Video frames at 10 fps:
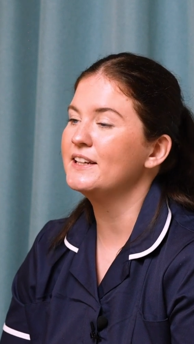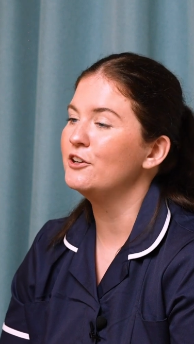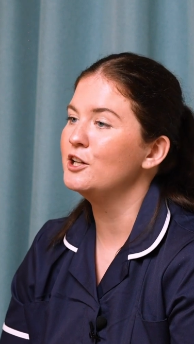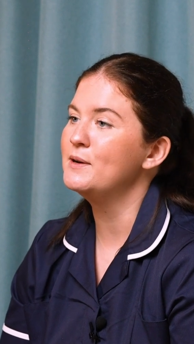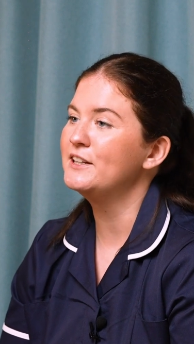It
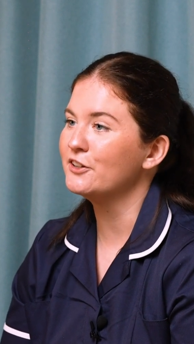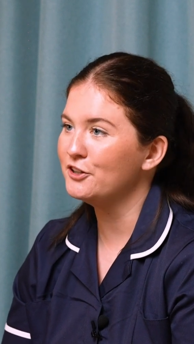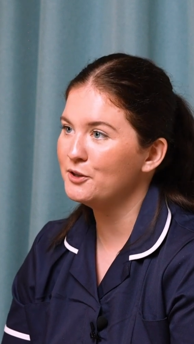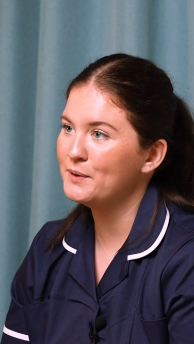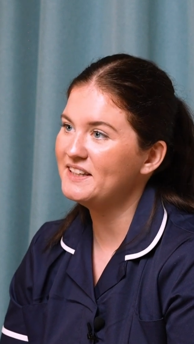almost
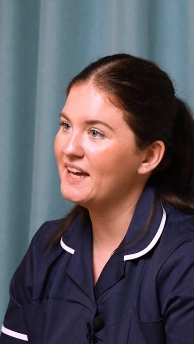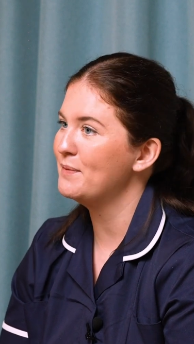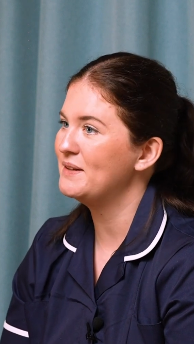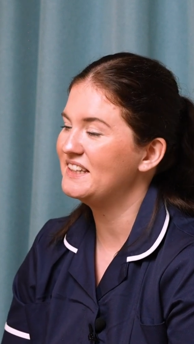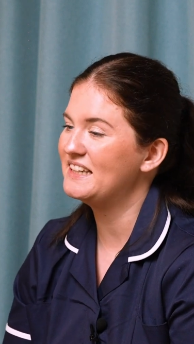always
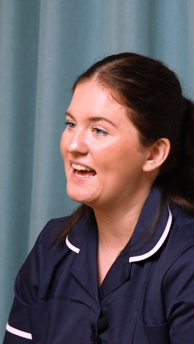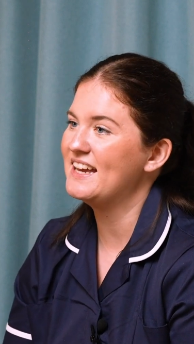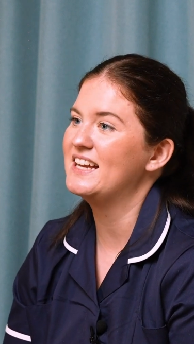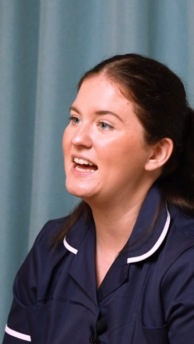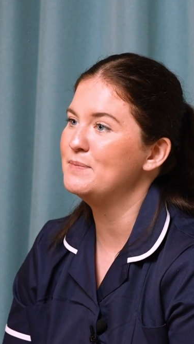happens at
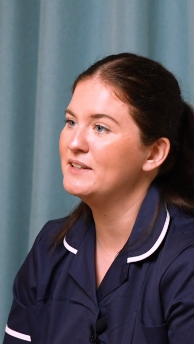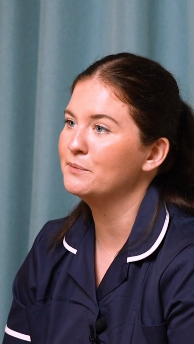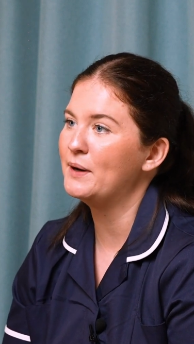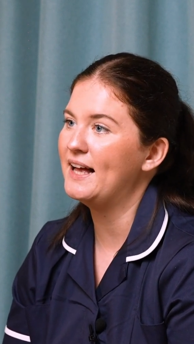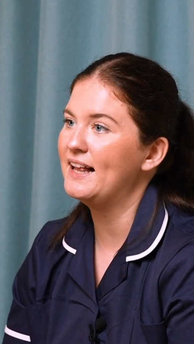night time
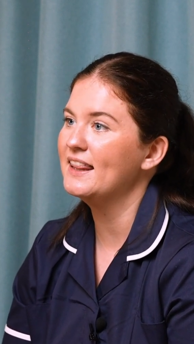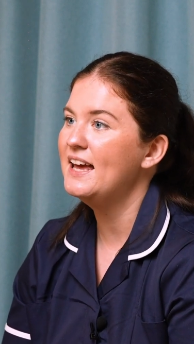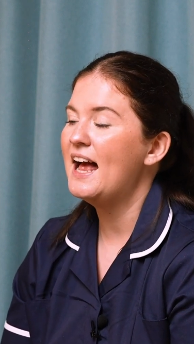as well,